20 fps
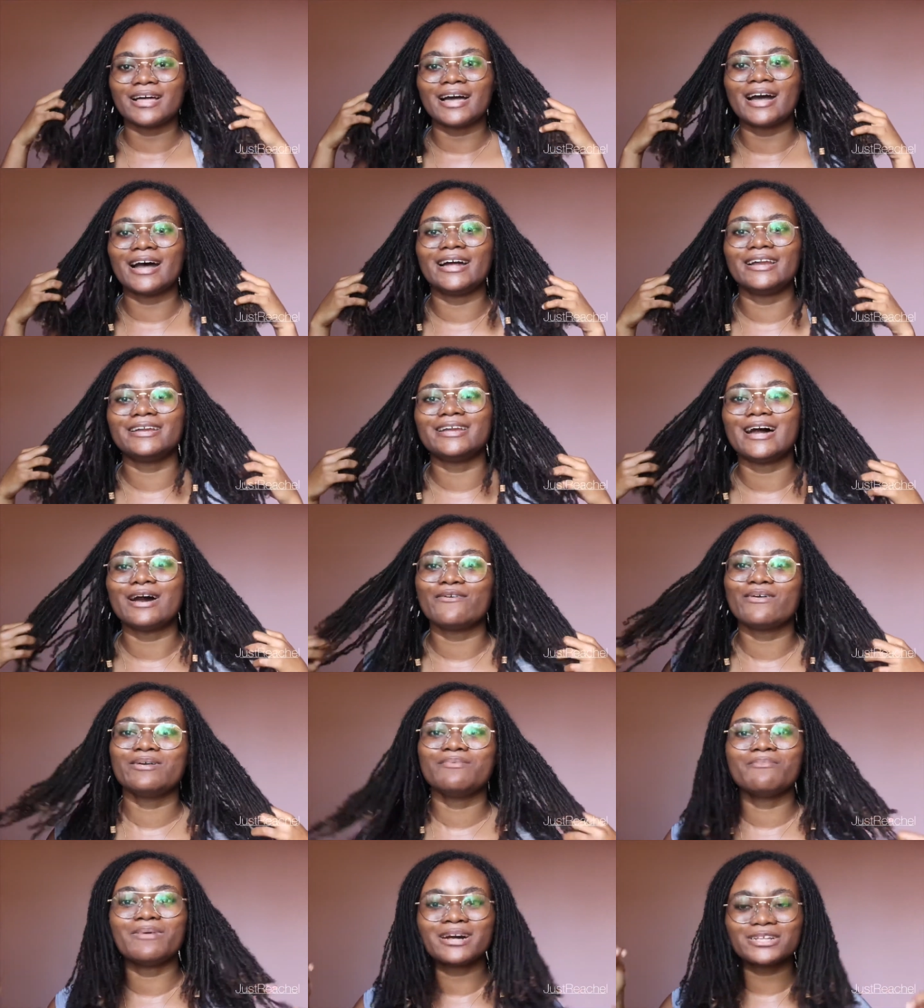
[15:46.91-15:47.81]
And I
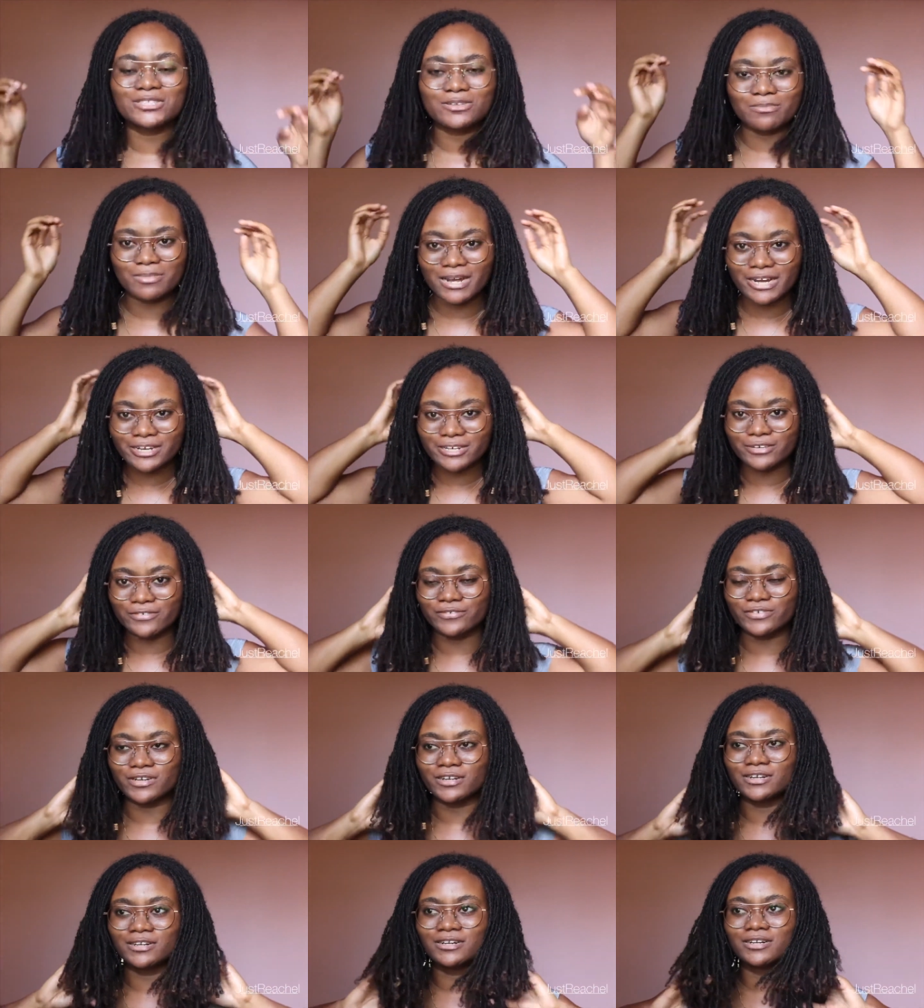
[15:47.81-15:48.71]
went back to Black
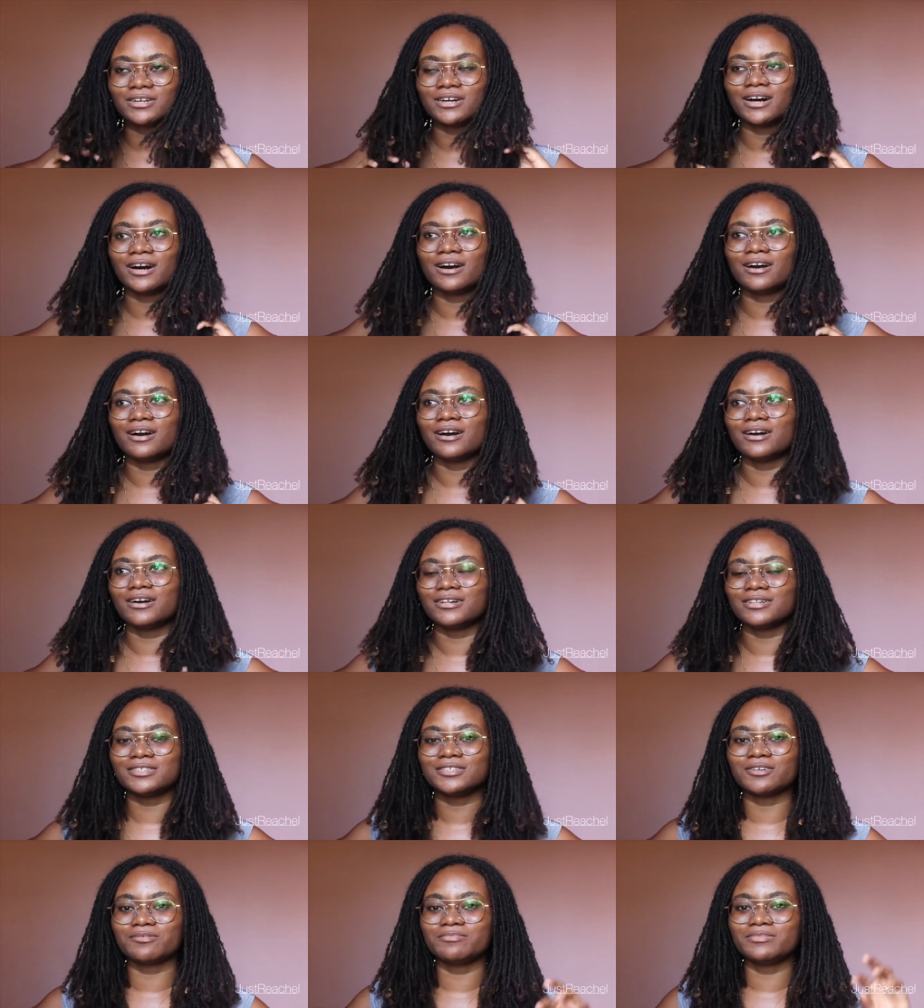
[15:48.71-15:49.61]
River
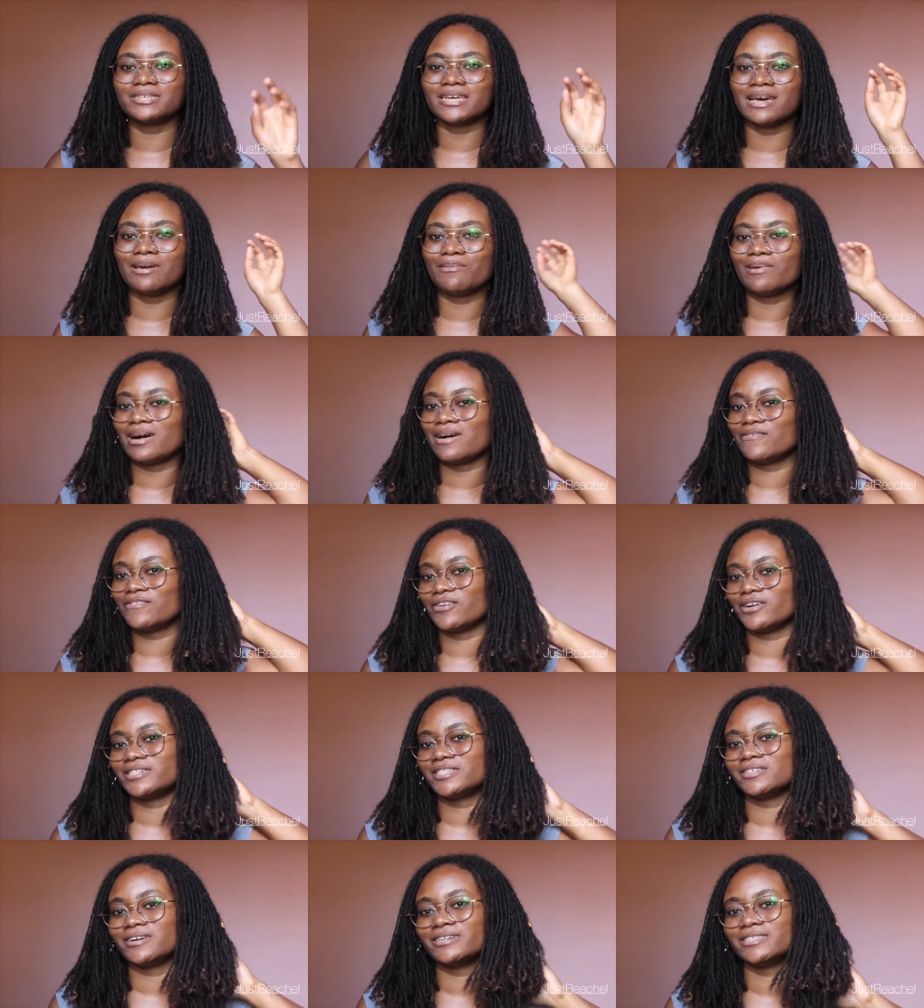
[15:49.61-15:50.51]
sometime after
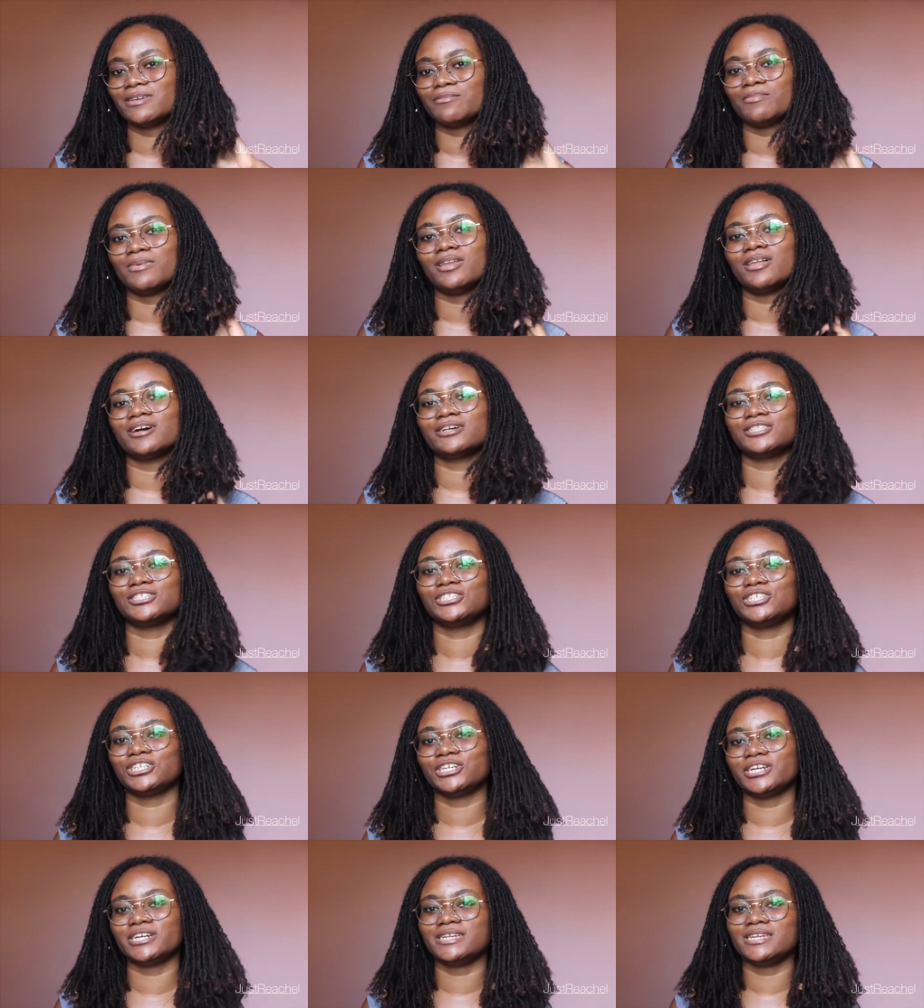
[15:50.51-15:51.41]
I started my locks
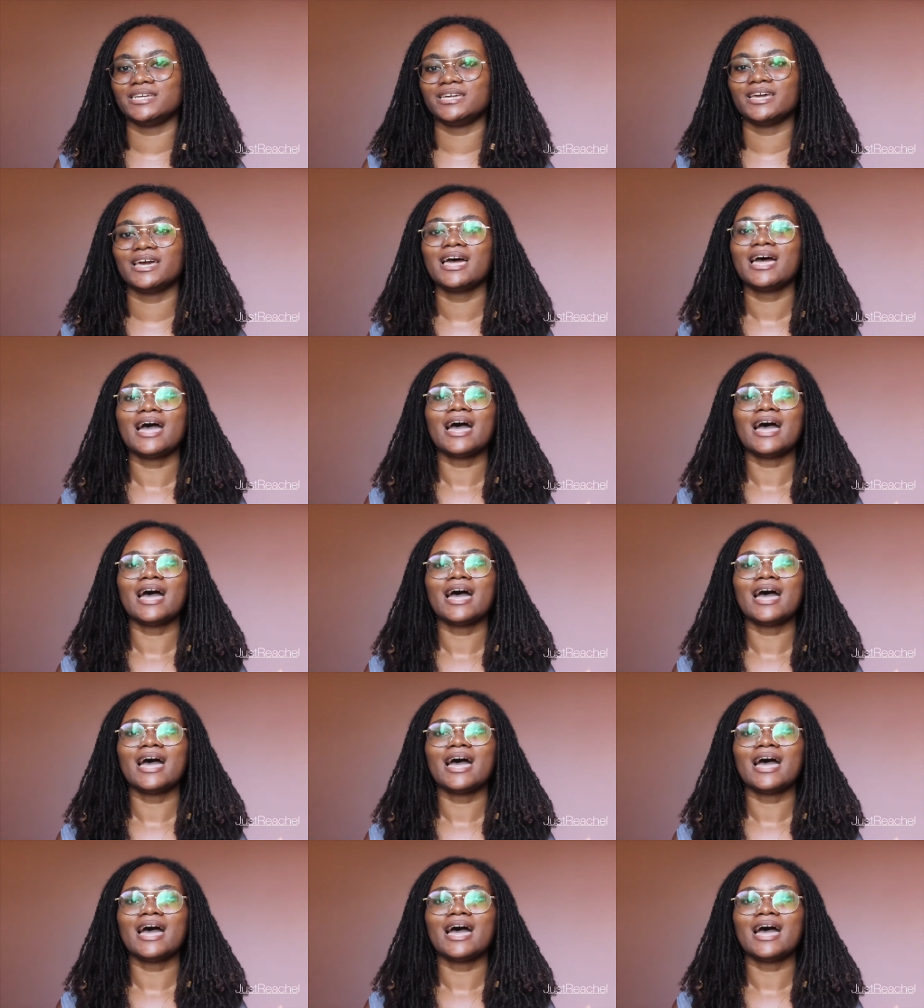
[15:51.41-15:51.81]
journey,